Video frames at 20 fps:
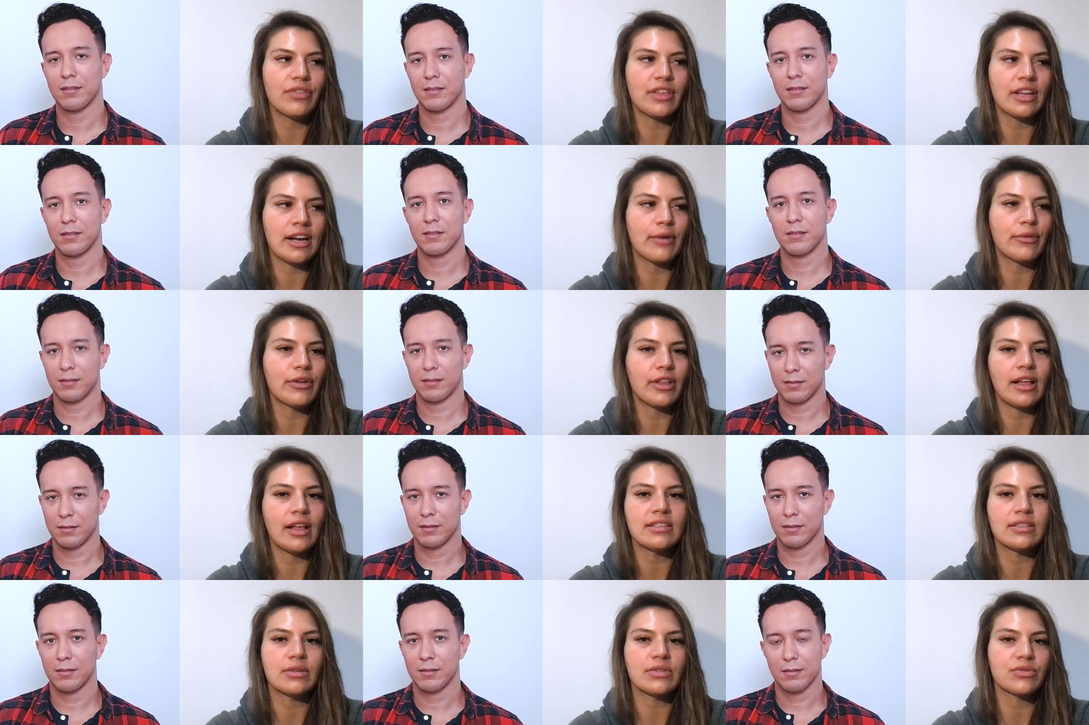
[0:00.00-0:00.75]
Speaker 1: Then I
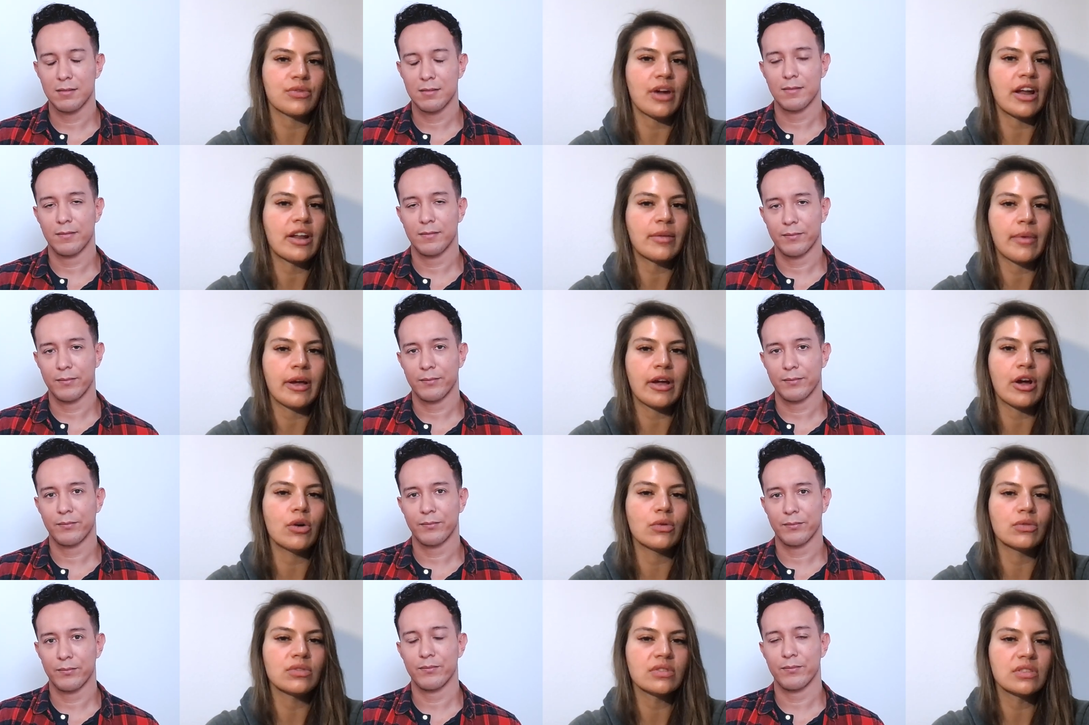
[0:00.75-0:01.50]
realized I was writing my
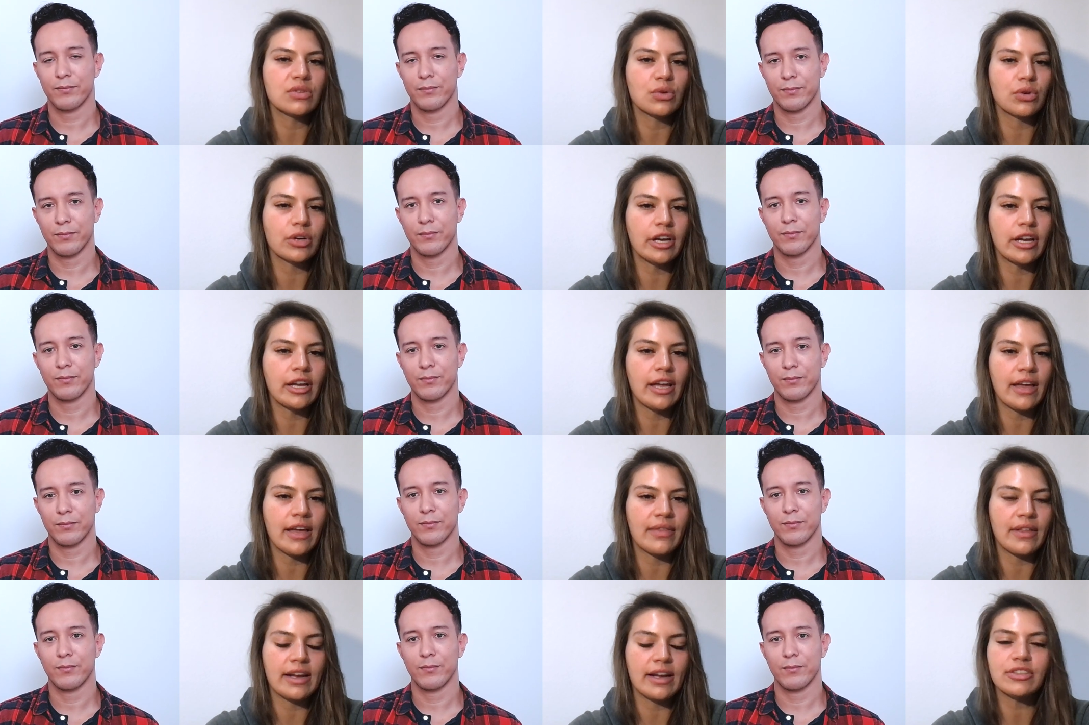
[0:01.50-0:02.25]
own story,
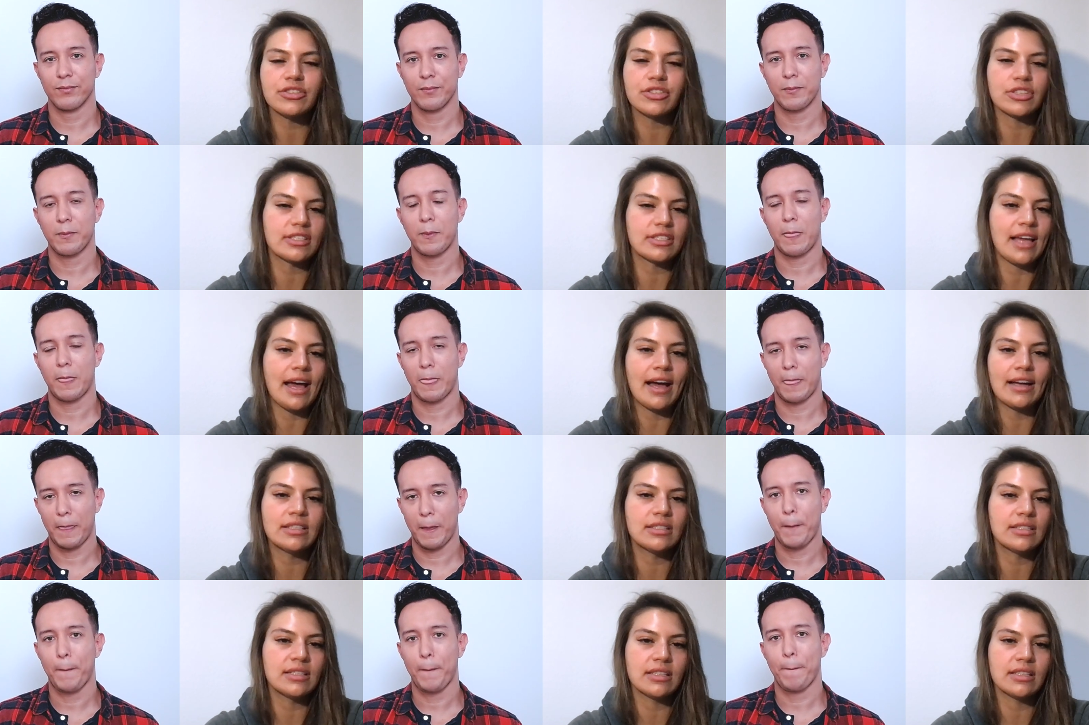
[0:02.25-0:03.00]
and that I just
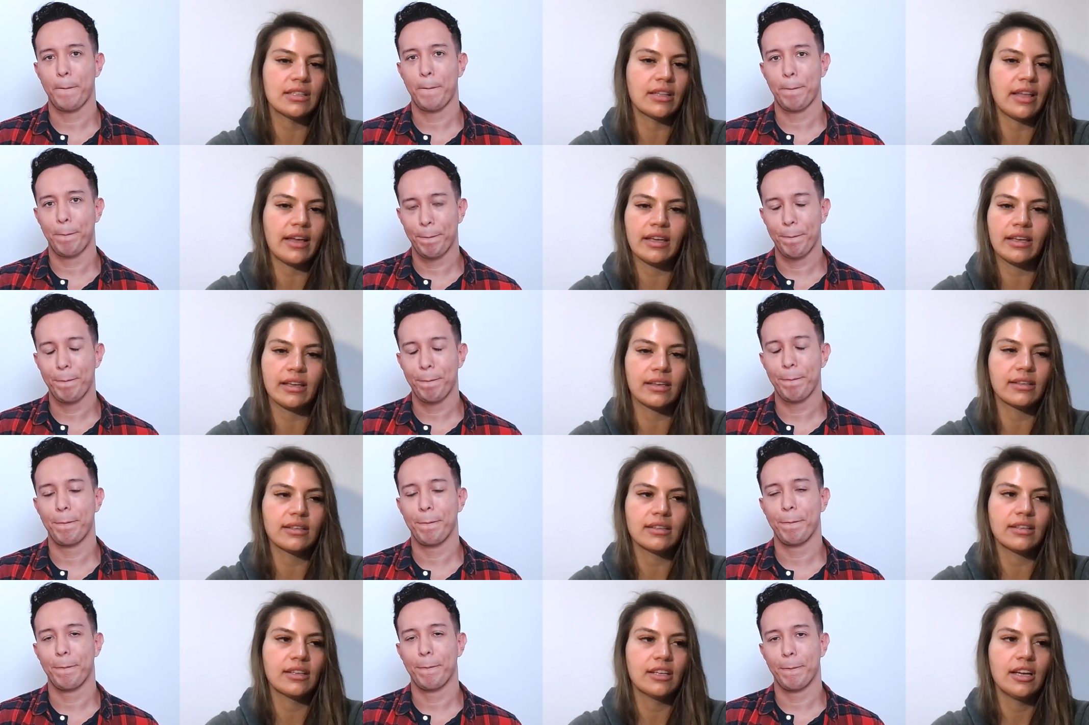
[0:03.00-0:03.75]
had to like,
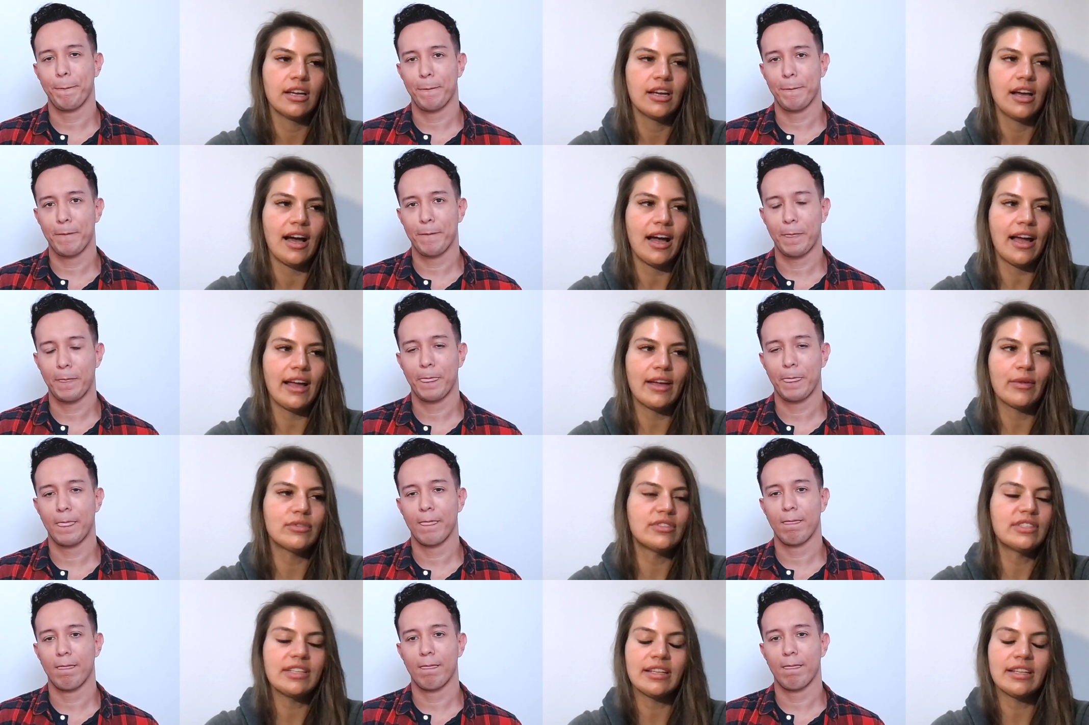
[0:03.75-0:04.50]
I
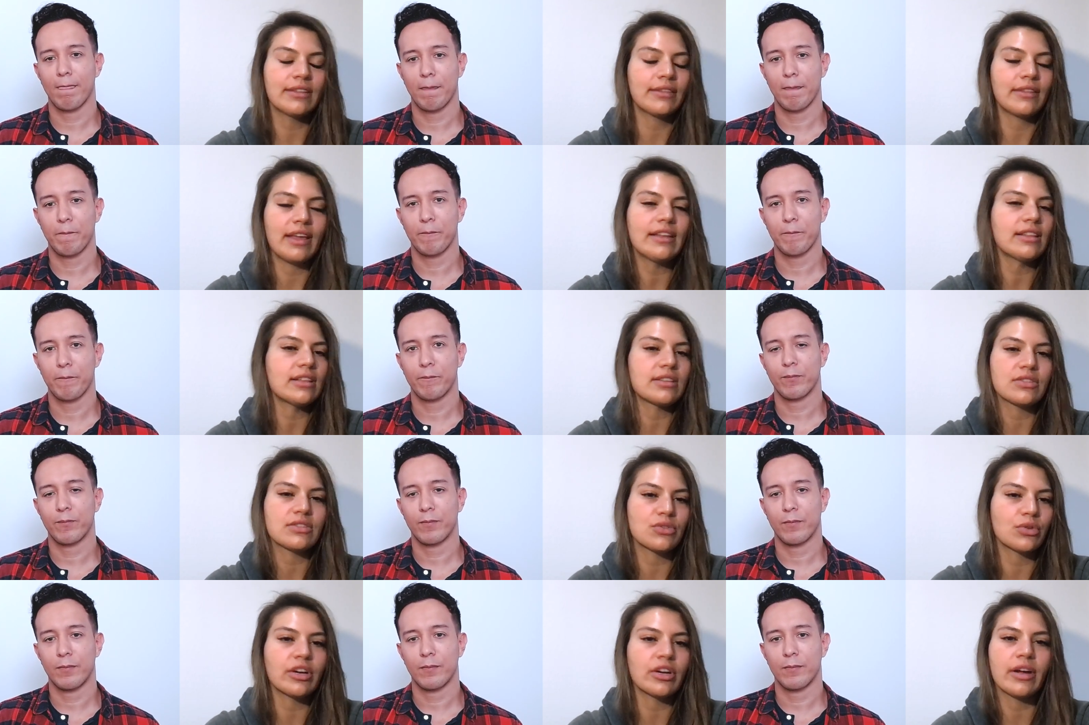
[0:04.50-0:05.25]
didn't like the
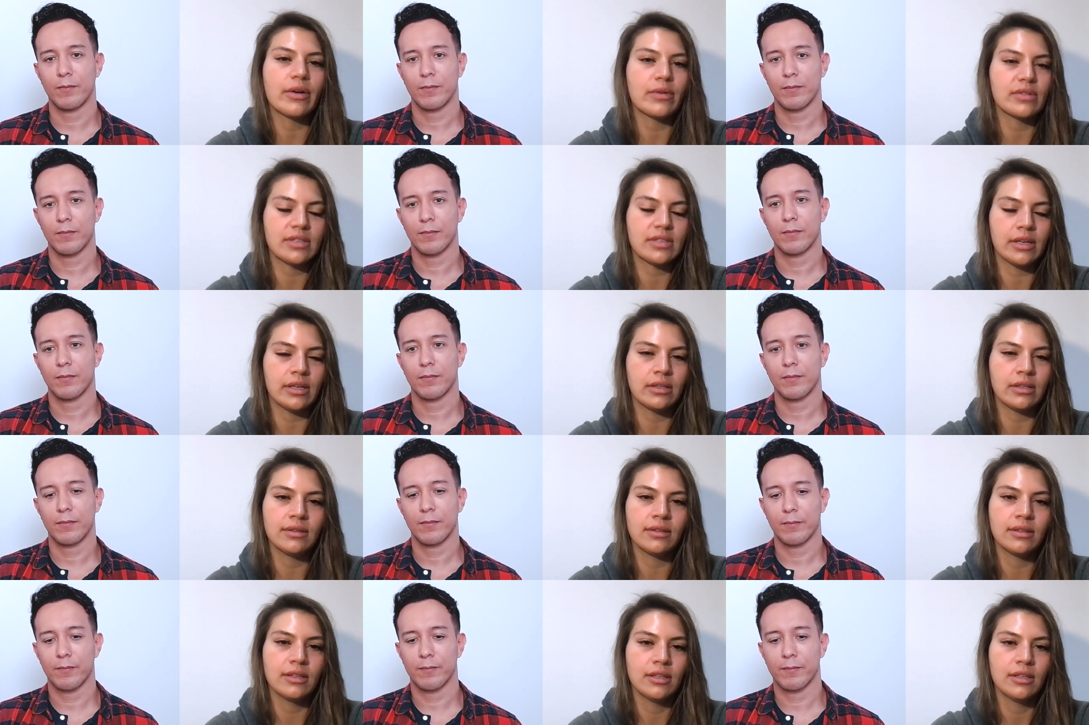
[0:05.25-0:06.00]
story I was in,
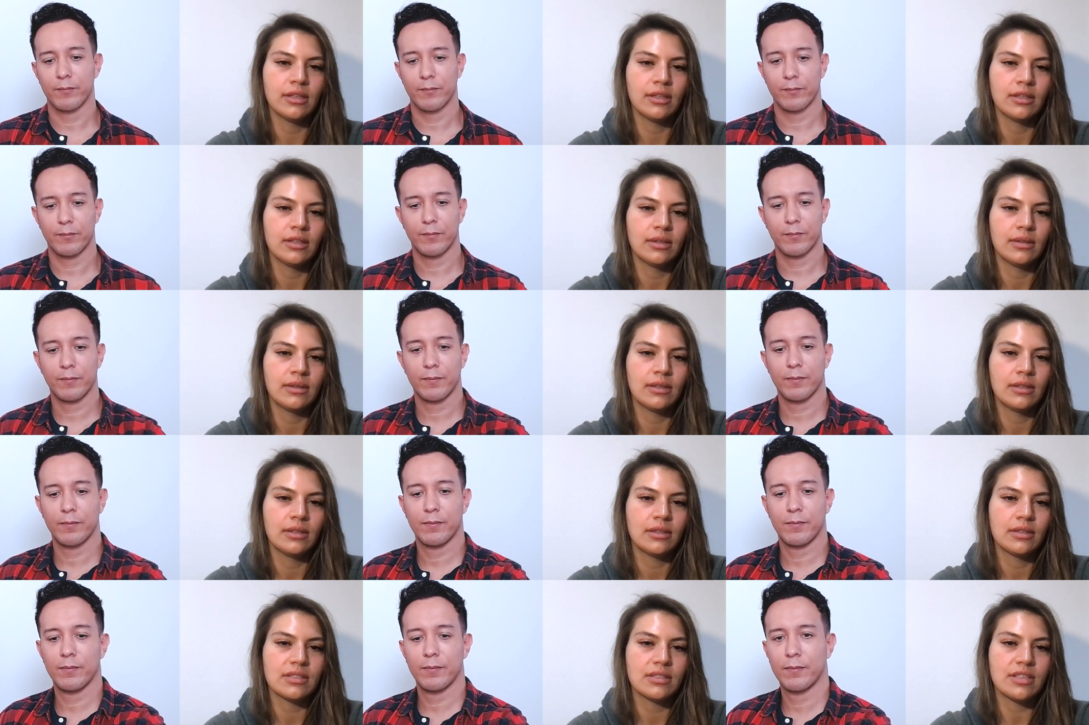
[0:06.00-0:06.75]

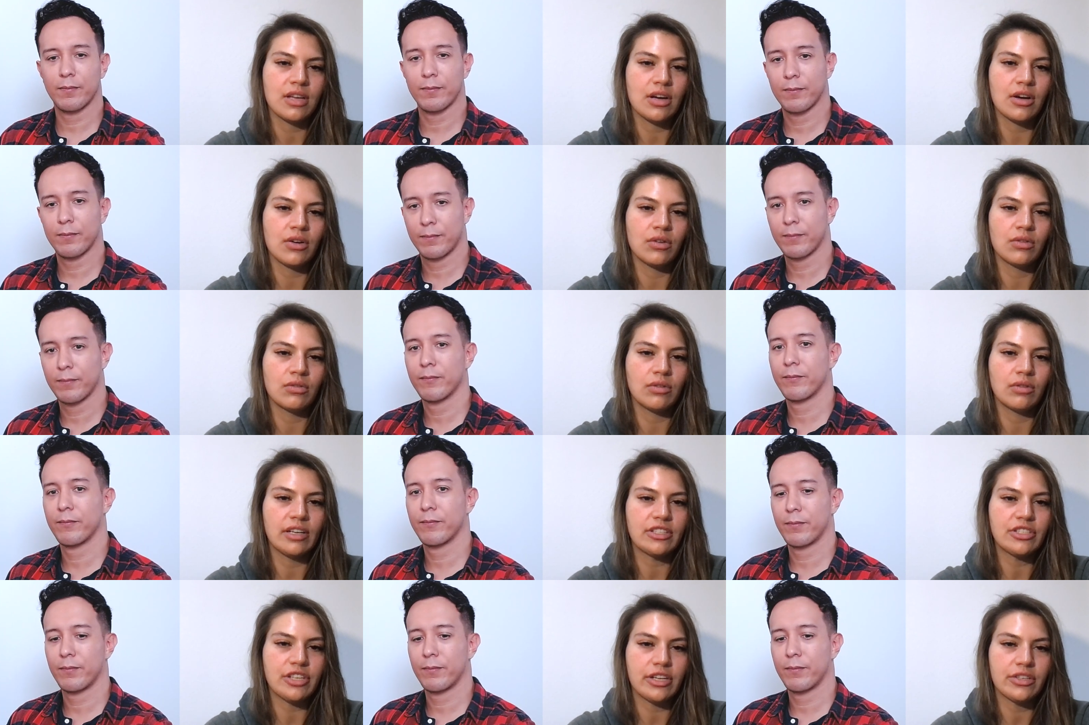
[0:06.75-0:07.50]
so
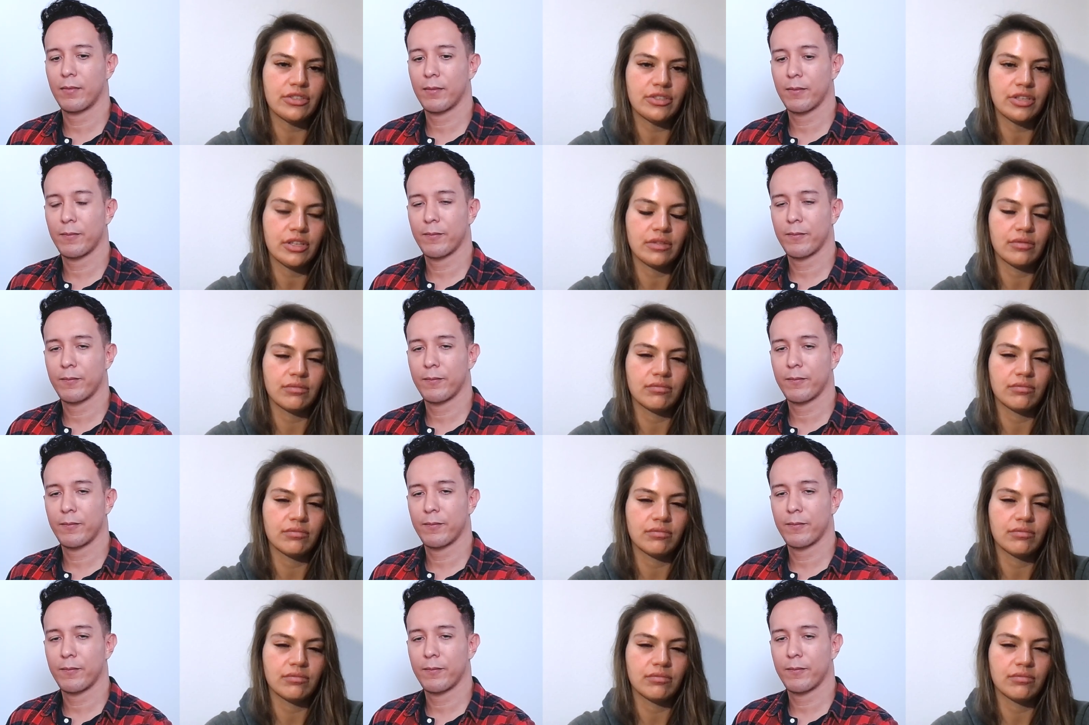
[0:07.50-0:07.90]
I changed it.